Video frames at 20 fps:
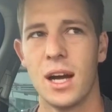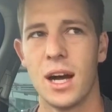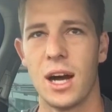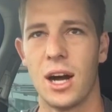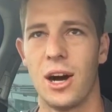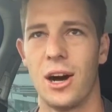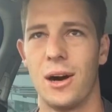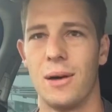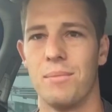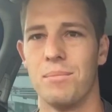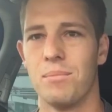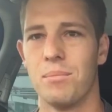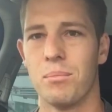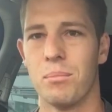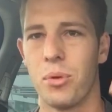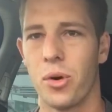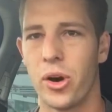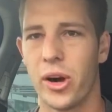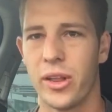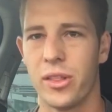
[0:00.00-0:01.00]

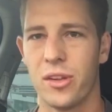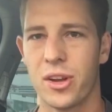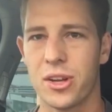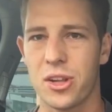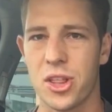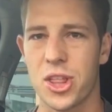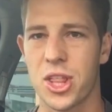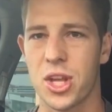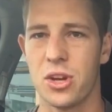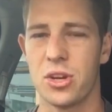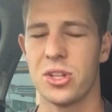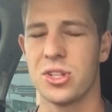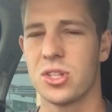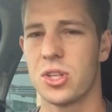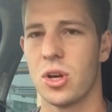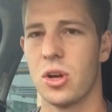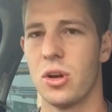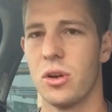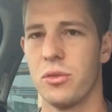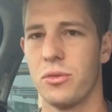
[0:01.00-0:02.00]
Buying like a 30
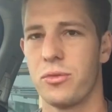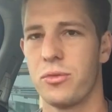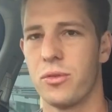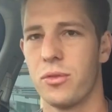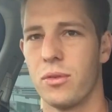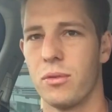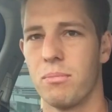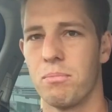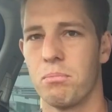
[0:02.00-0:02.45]
serve